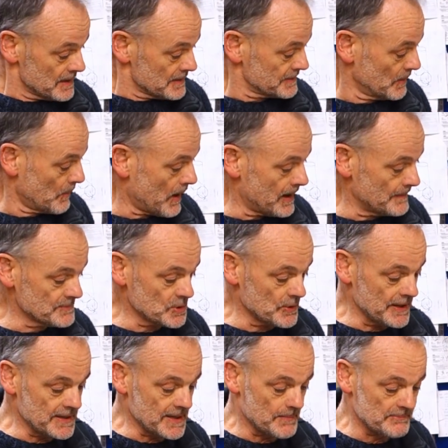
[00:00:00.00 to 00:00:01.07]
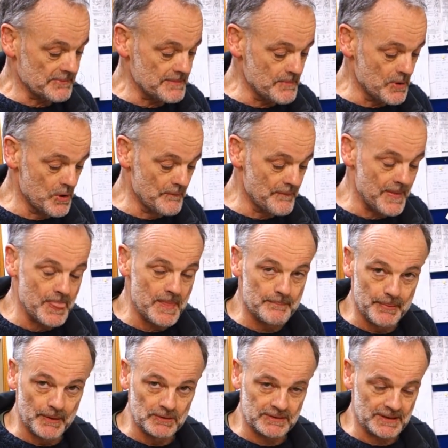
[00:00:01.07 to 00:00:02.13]
So what I'm doing, I'm removing the
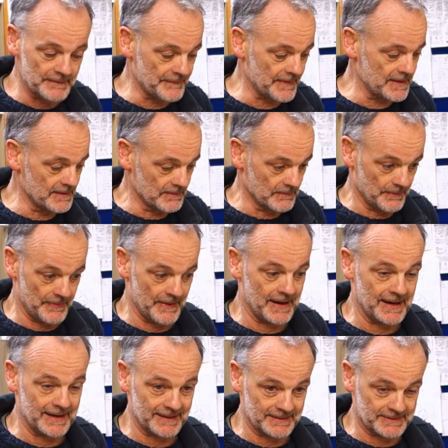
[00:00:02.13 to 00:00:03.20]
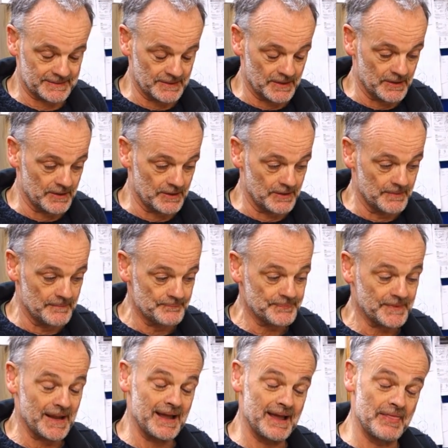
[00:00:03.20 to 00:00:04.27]
bulk of it with a hacksaw
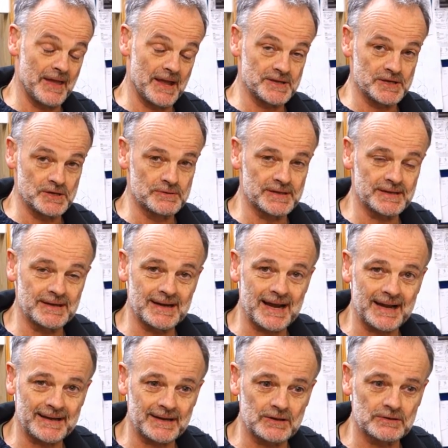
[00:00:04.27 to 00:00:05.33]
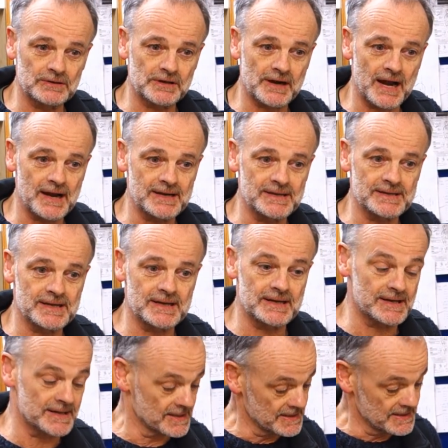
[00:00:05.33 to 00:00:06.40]
and then using an angle
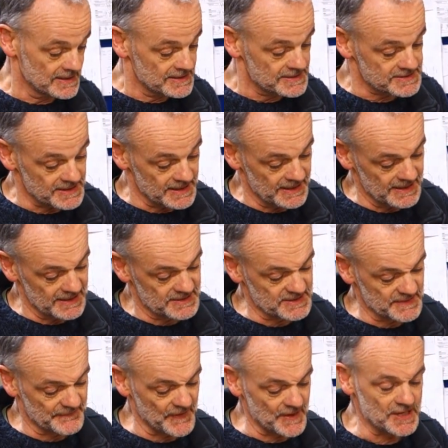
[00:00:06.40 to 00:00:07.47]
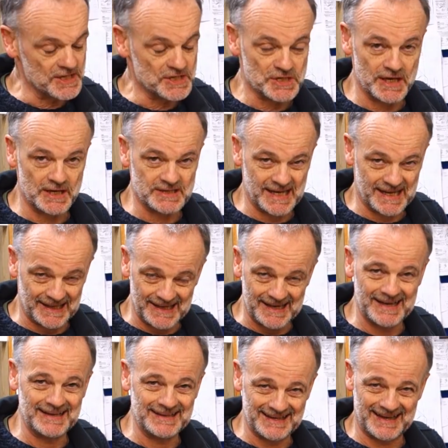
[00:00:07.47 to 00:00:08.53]
grinder to finish it, to
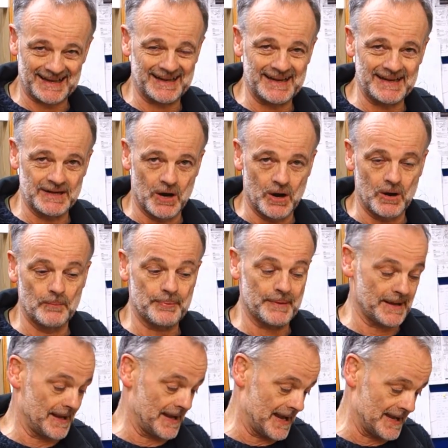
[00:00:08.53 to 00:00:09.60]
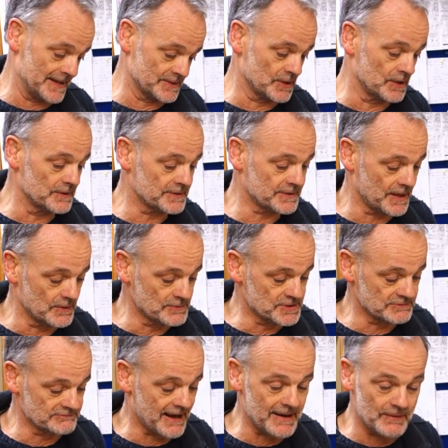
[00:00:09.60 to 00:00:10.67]
clean up, and also
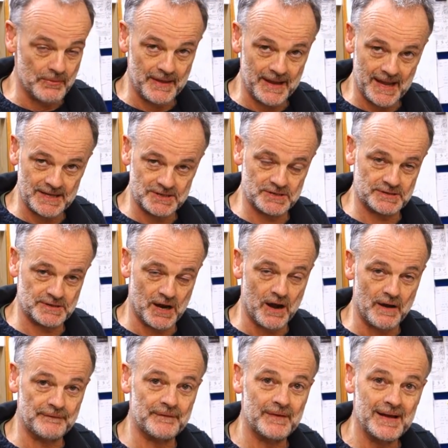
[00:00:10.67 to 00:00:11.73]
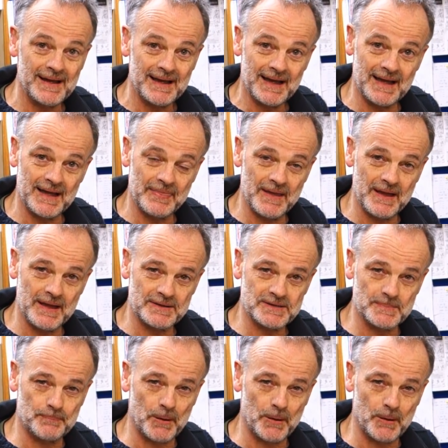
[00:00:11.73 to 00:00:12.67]
to round the edges off and to